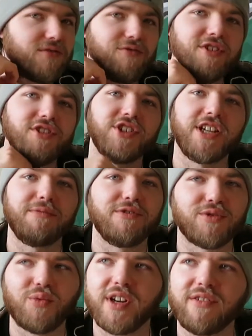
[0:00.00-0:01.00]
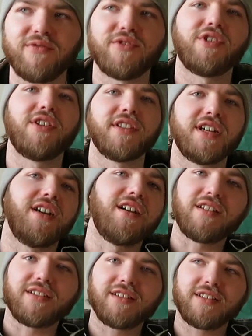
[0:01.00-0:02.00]
when Jamie was waiting for all the
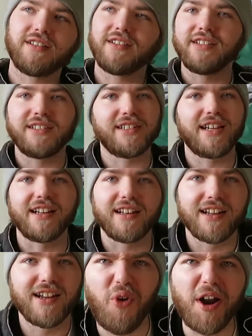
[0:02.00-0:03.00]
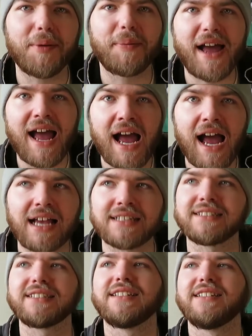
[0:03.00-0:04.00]
hugs. He said, "What a
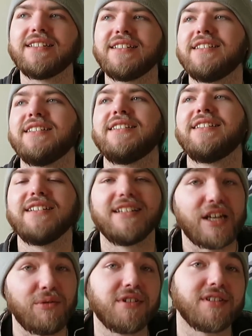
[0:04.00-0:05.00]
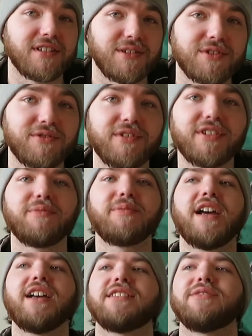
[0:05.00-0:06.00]
pass!" It was a really good
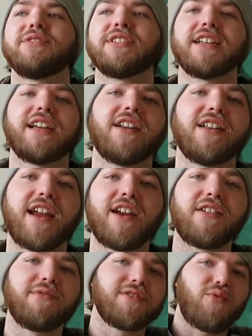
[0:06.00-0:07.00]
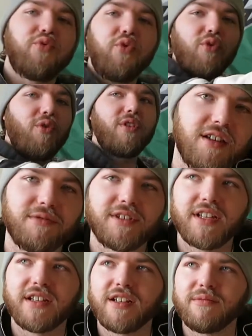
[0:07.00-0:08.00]
pass. It was like out of the air and it was. Columbus
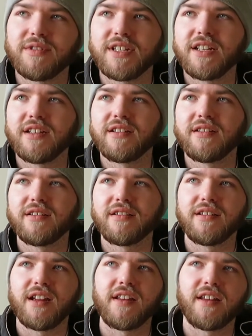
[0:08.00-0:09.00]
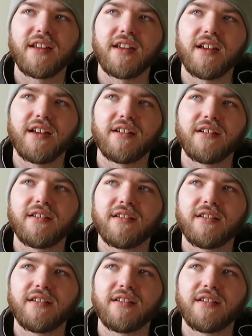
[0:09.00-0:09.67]
then comes in and they